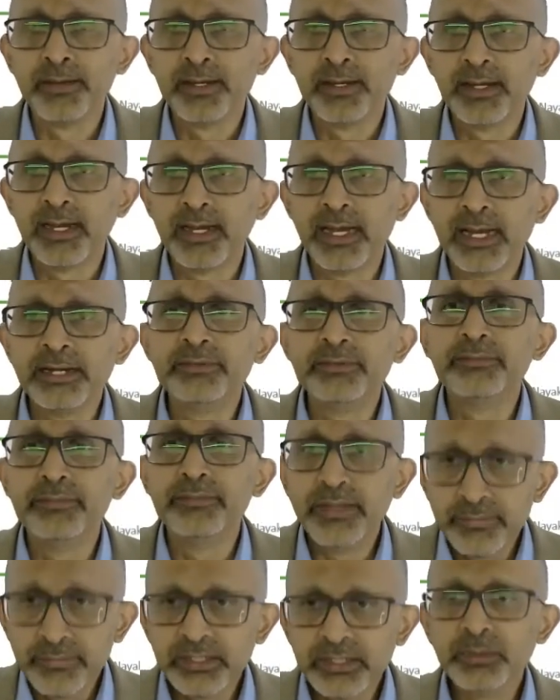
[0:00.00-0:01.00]
And we
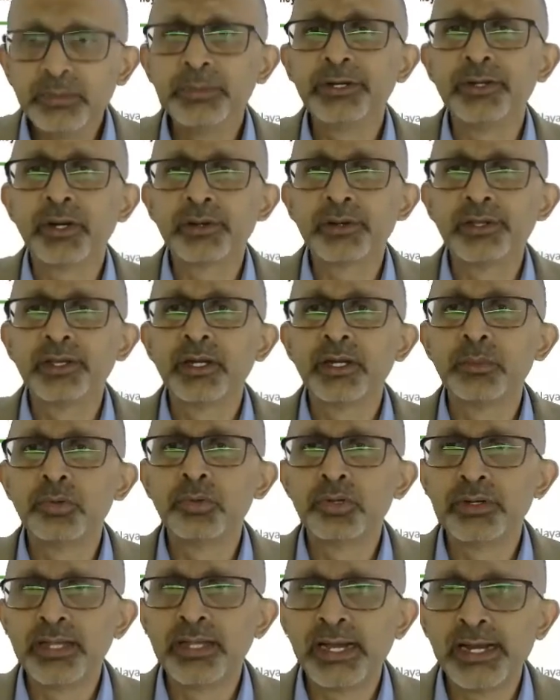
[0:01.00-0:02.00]
will be talking about
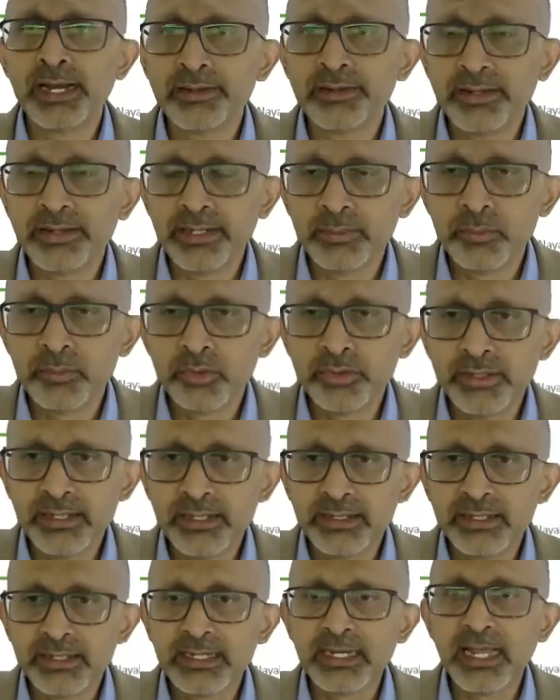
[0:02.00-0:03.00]
diet in more
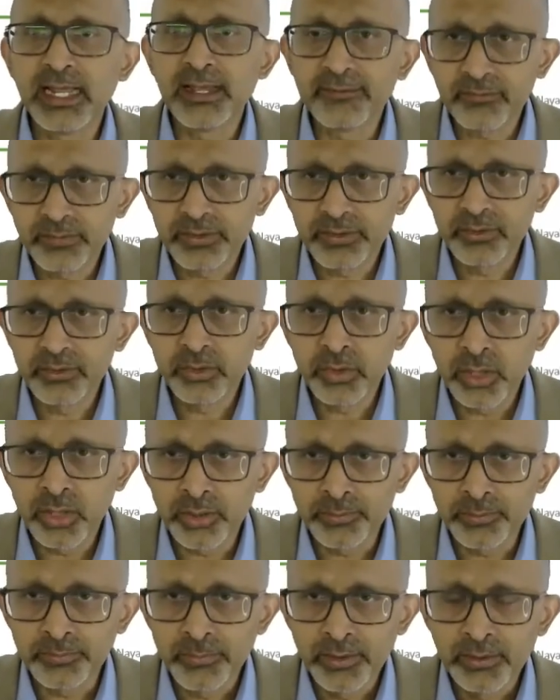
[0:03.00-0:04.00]
detail as we go on.
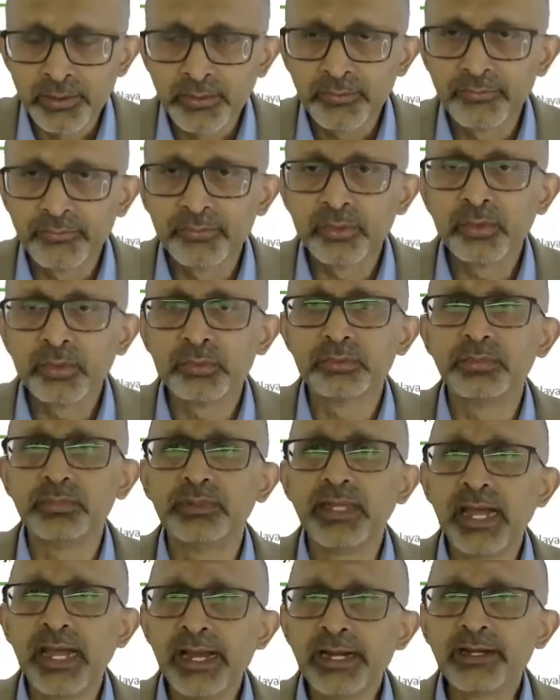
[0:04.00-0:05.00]
So
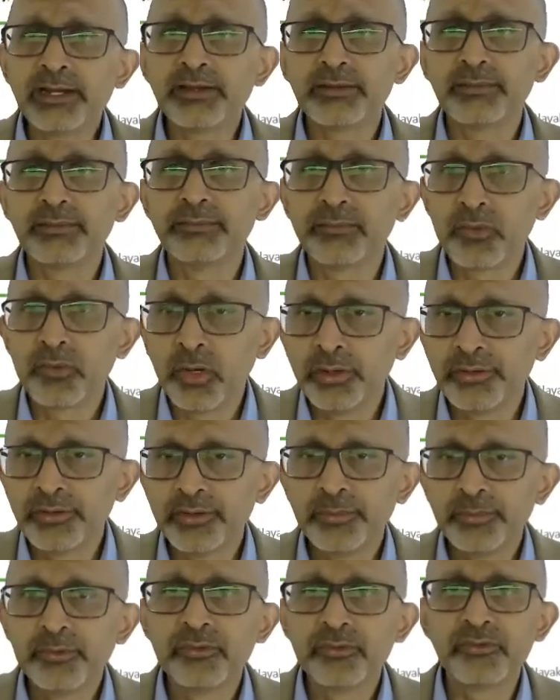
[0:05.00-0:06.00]
diet
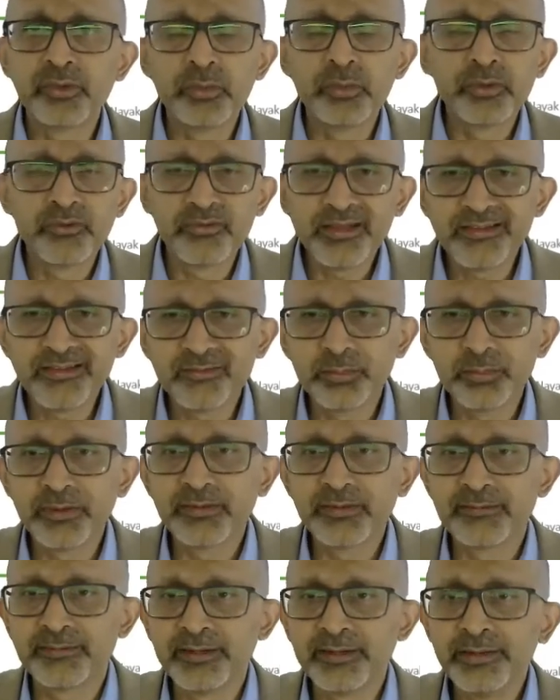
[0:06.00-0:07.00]
contributes about
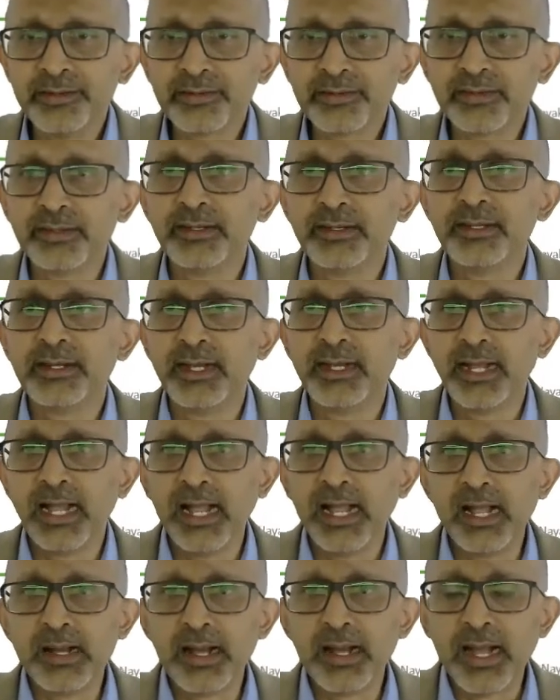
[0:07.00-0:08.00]
6%,
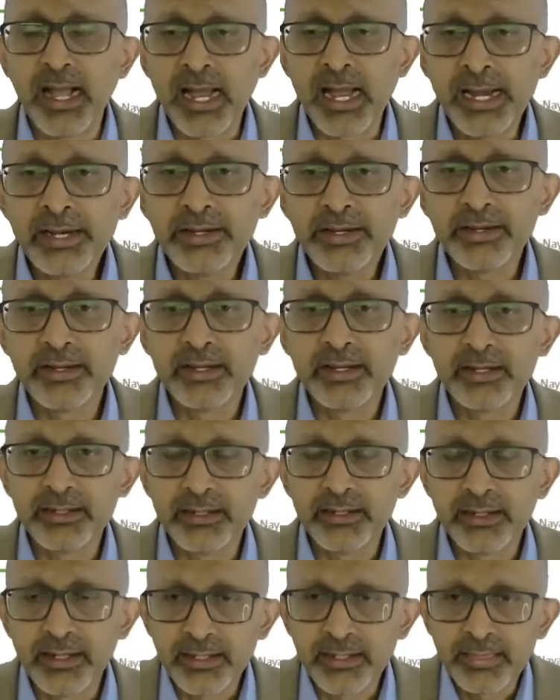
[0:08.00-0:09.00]
and
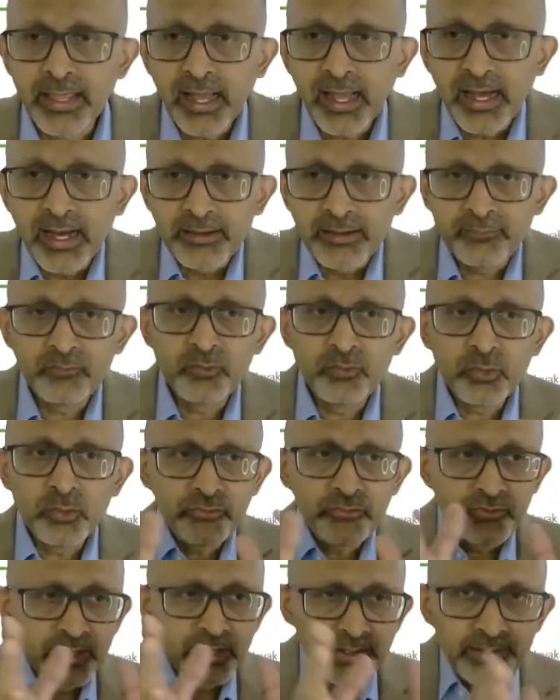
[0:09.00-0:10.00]
the
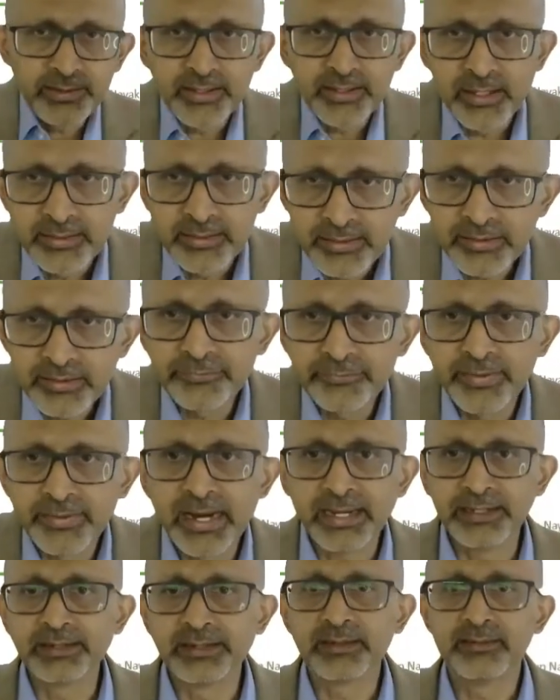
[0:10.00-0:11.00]
associated other
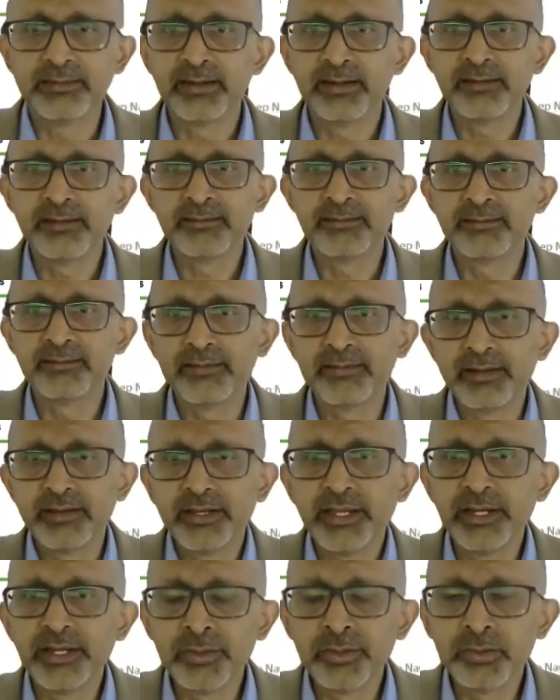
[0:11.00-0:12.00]
factor, that is, you
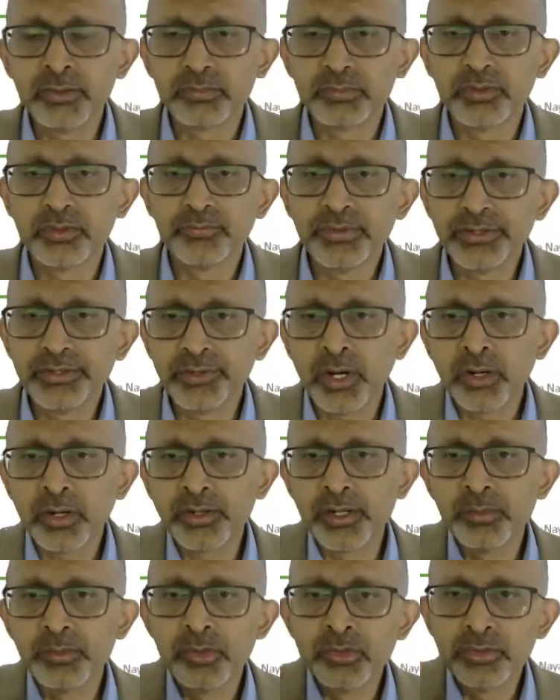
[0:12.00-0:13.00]
know, we talk
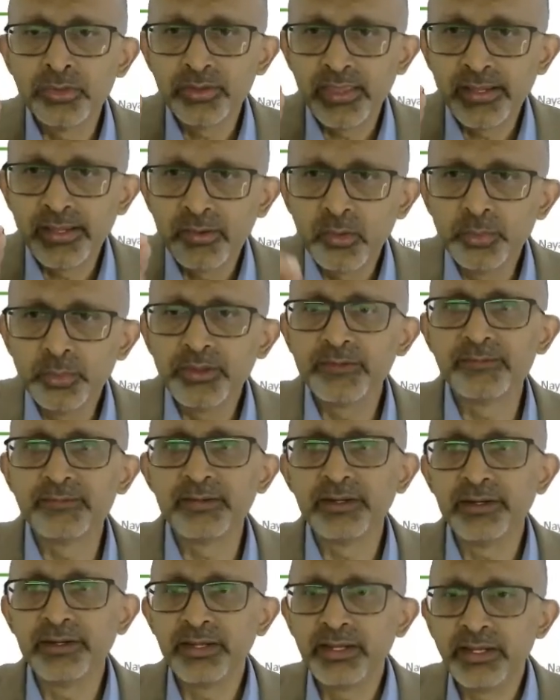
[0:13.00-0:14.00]
about the
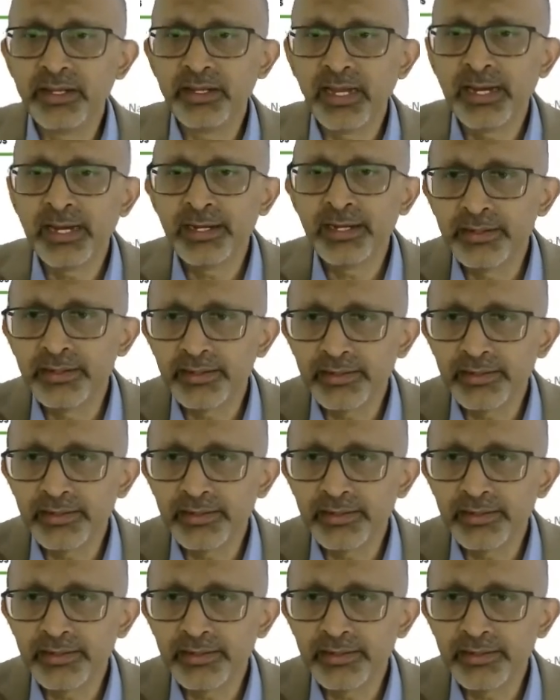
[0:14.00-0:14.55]
obesity and